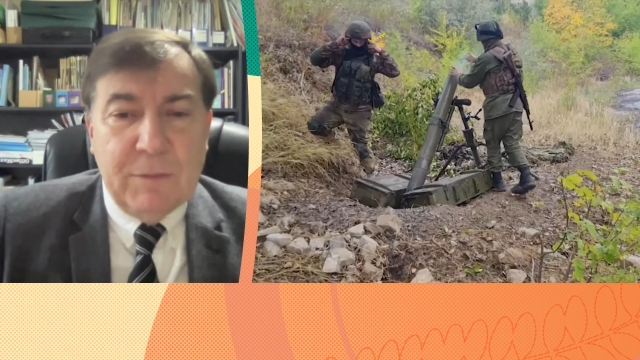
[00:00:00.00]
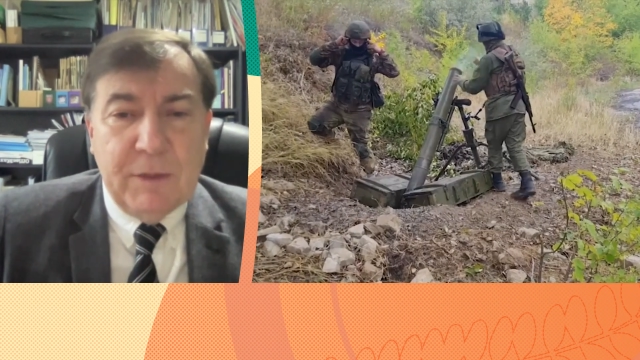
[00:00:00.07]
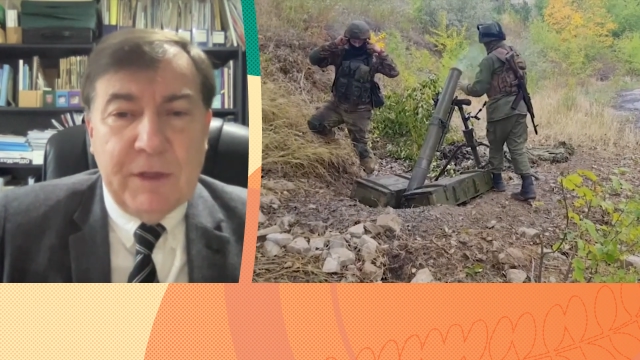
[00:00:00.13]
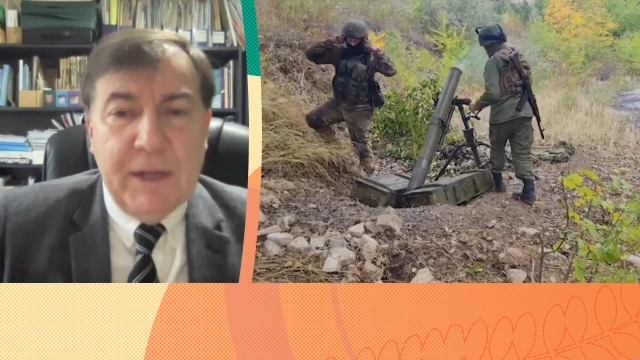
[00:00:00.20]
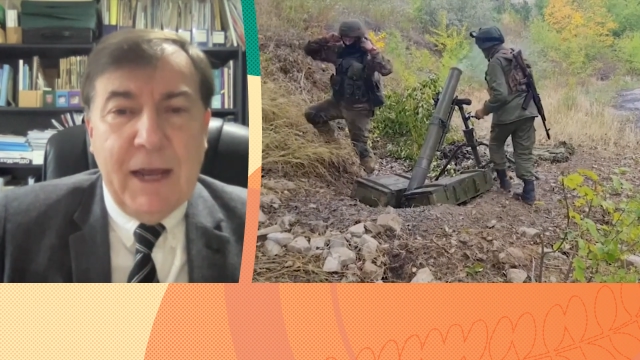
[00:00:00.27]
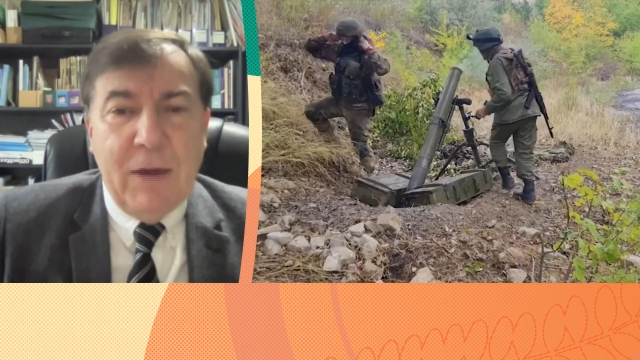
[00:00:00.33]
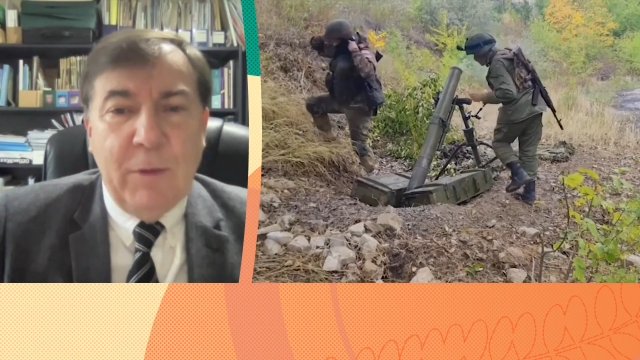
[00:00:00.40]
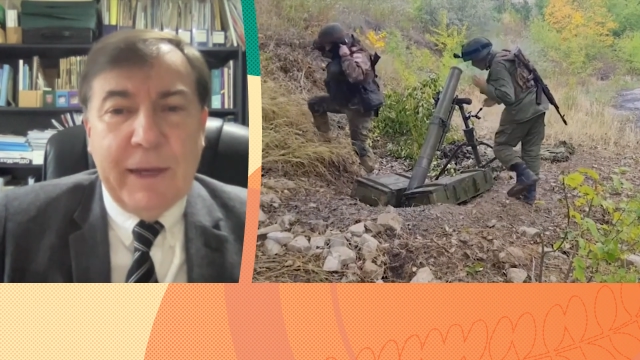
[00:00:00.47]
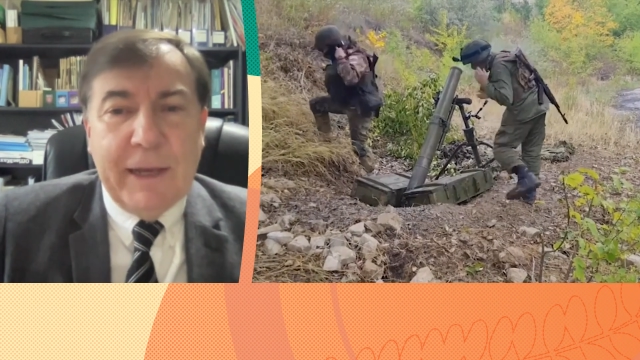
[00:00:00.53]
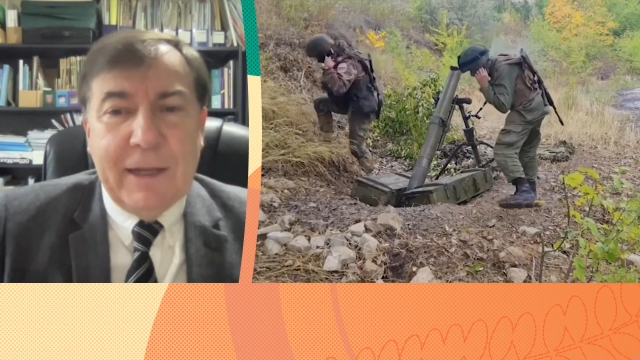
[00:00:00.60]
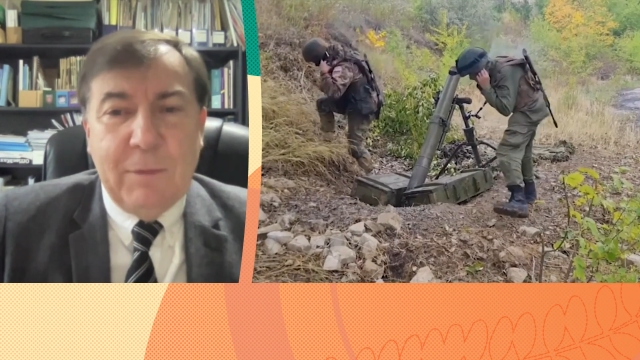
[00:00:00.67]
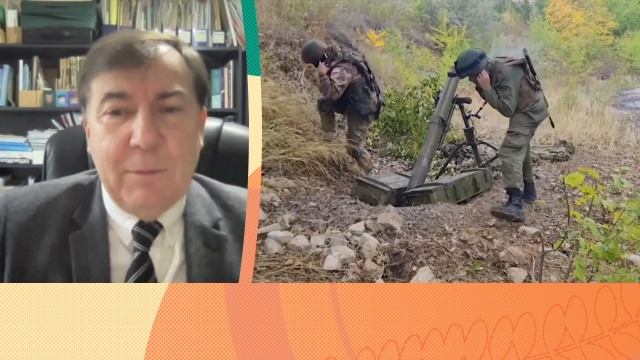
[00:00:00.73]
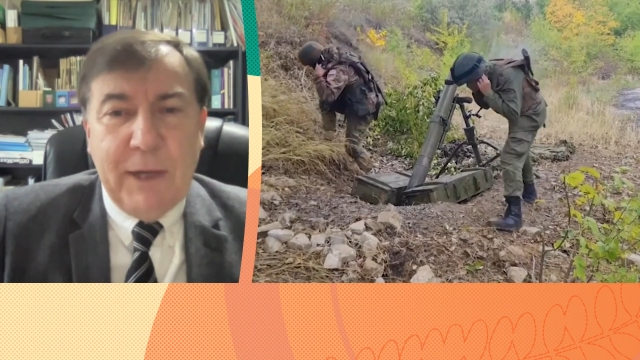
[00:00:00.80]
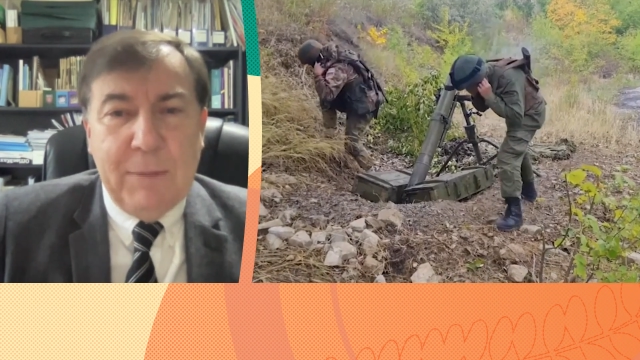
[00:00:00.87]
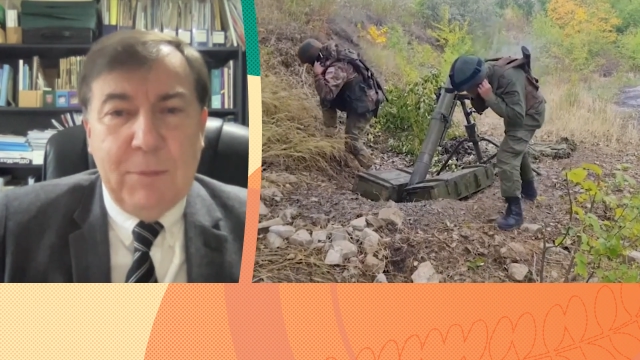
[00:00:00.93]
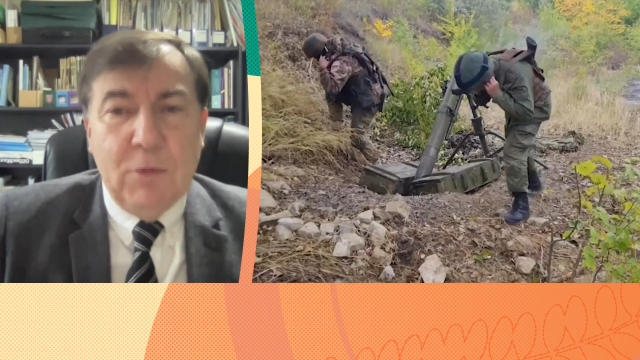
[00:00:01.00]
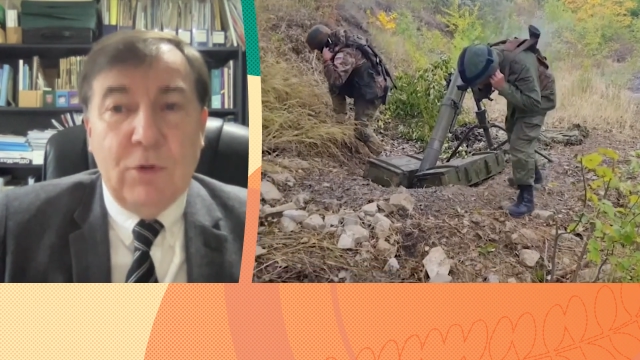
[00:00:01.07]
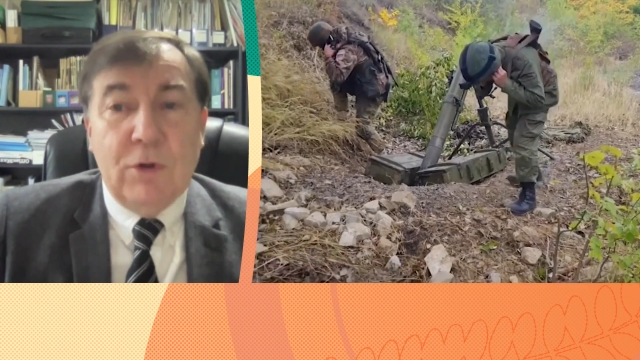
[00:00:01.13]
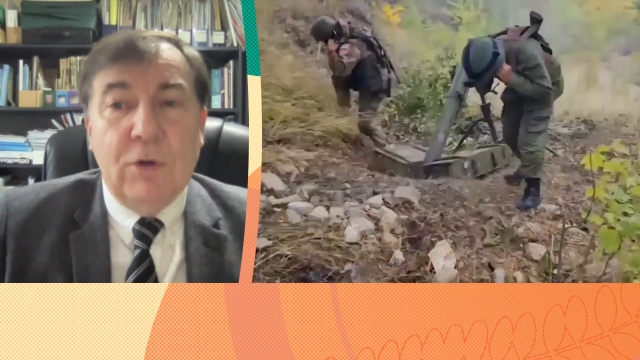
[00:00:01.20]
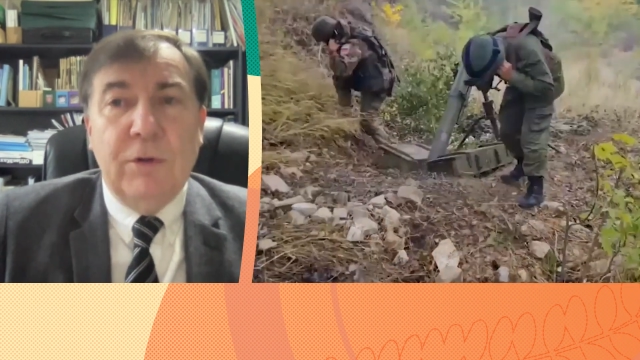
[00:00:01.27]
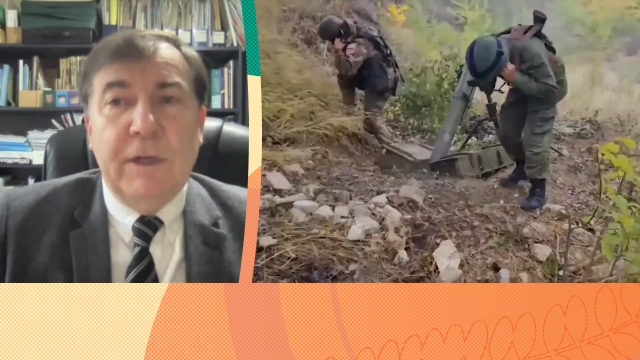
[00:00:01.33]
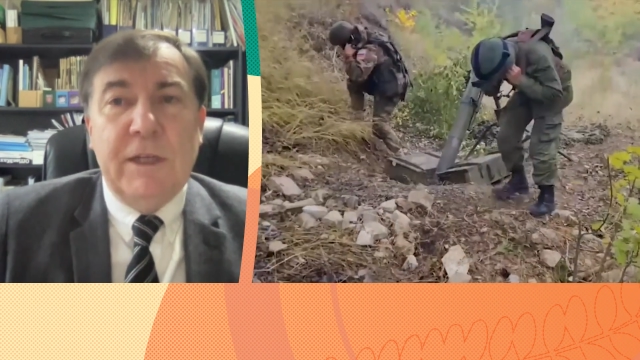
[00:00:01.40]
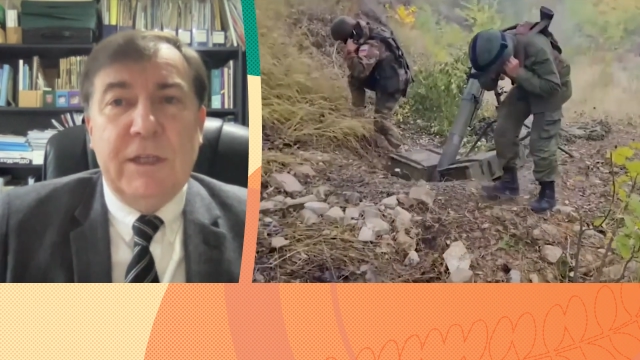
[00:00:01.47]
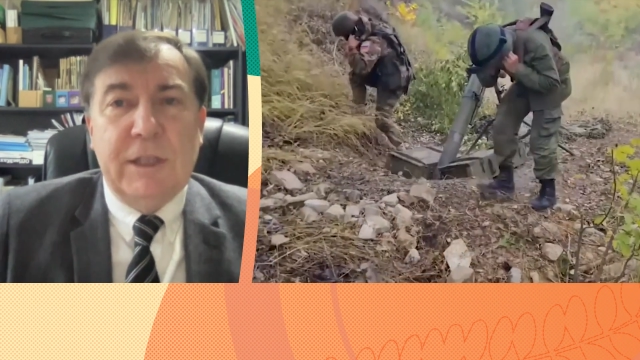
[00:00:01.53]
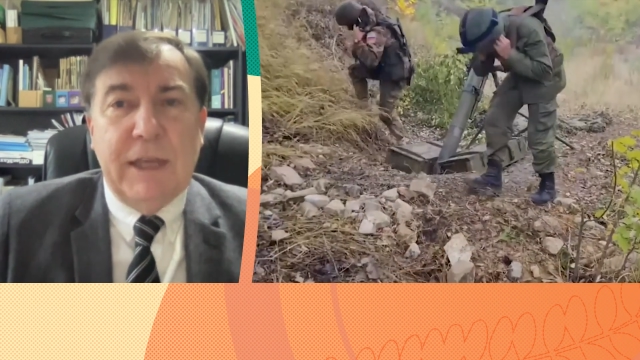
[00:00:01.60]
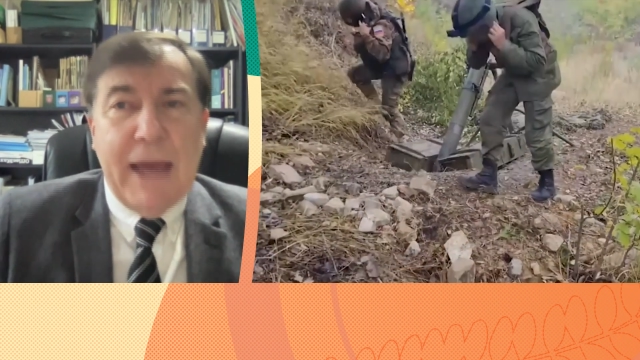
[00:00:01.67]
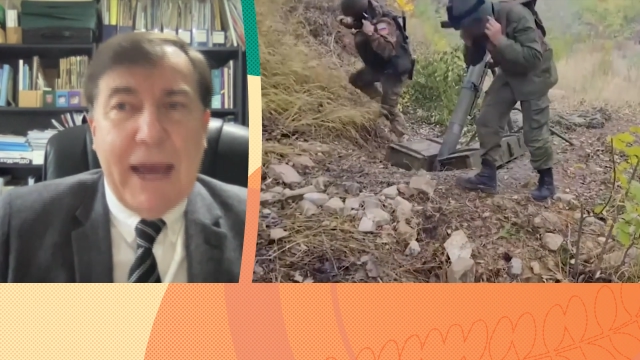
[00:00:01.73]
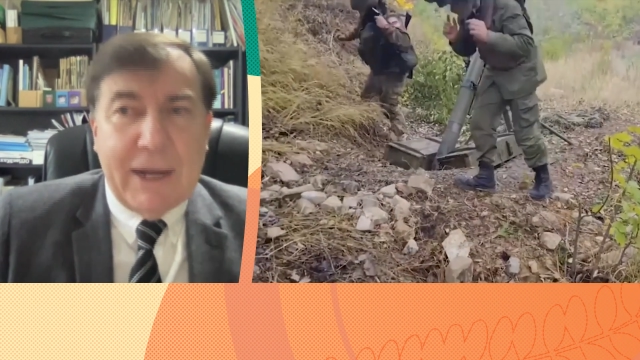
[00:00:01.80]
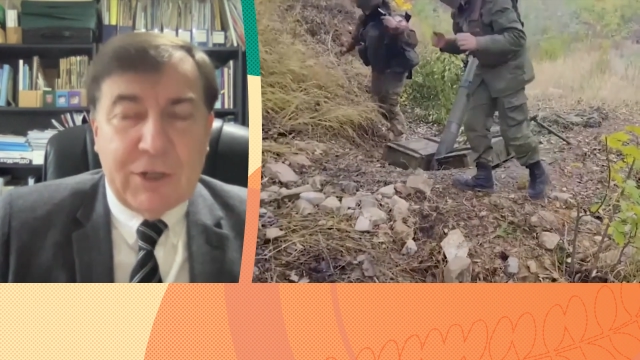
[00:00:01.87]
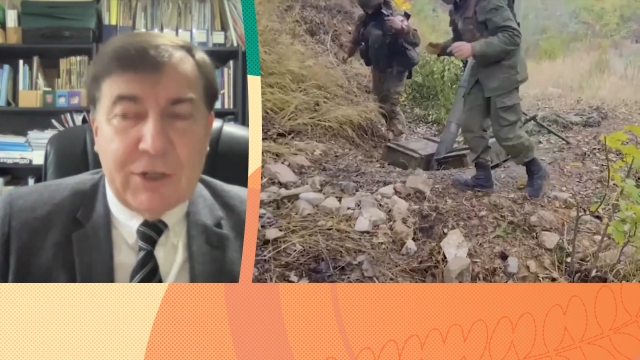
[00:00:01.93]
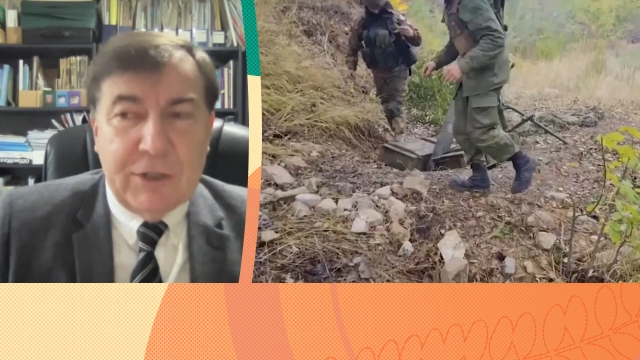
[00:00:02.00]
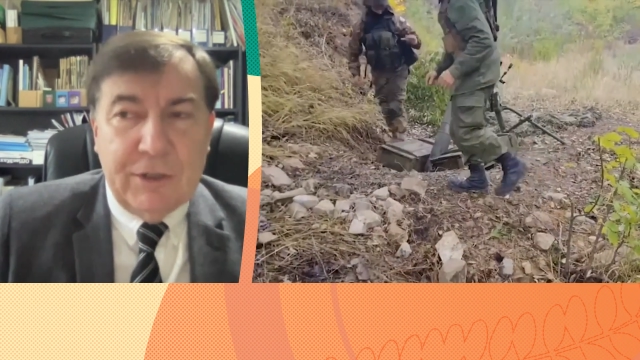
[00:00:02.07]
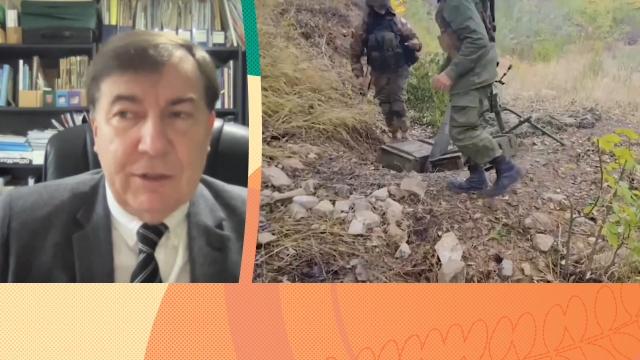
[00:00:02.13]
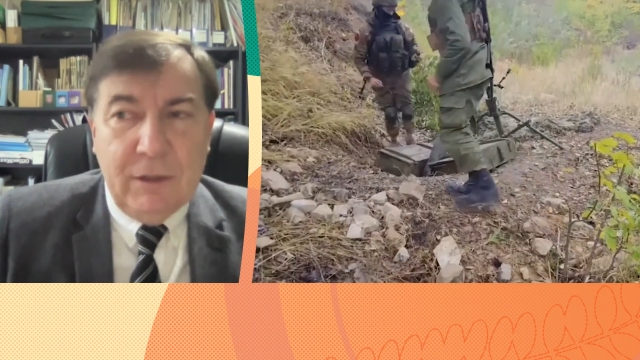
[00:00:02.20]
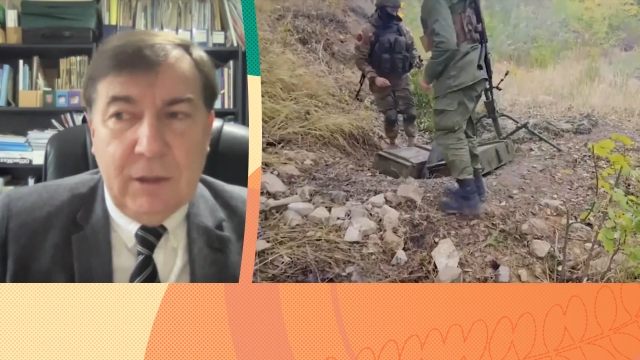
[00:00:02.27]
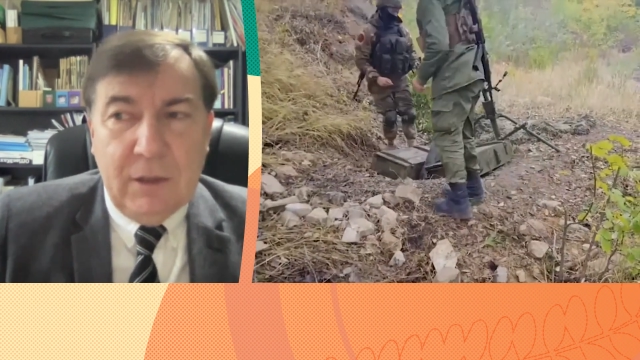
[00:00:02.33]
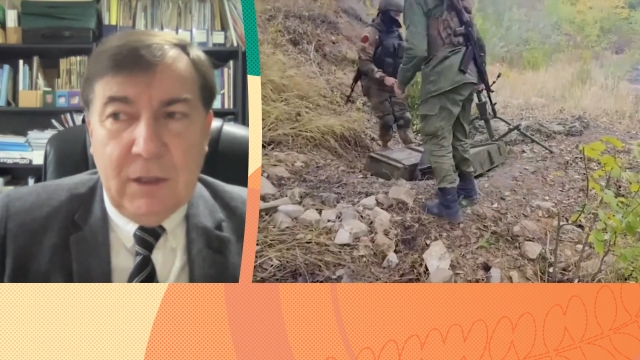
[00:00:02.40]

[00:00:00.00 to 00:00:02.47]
But now we're getting people called into the action